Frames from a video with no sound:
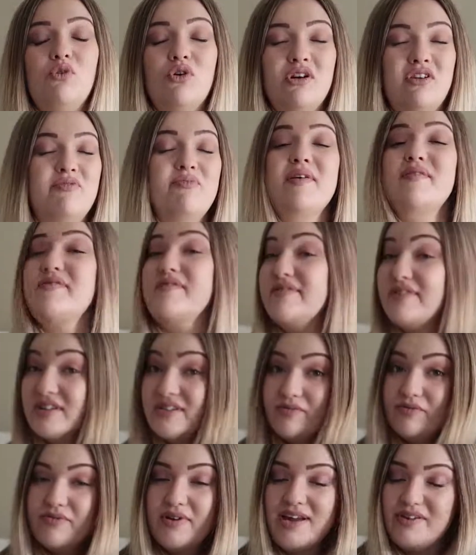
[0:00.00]
more of my
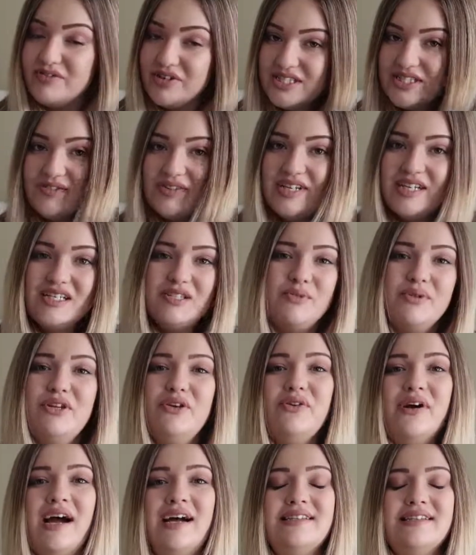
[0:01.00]
favorites videos with
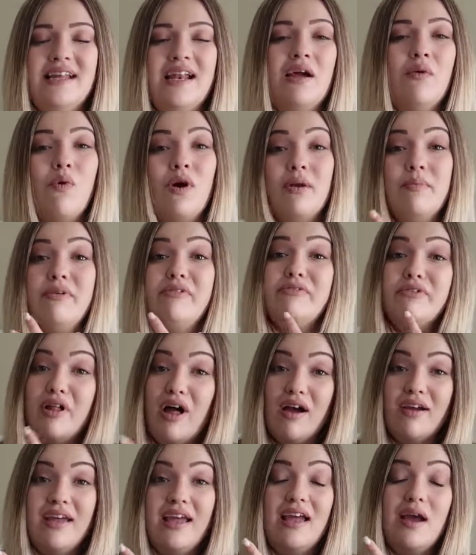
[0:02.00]
you guys, and I want to be
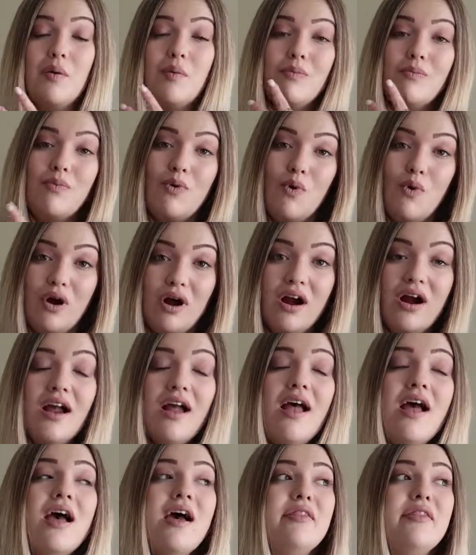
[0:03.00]
vlogging more.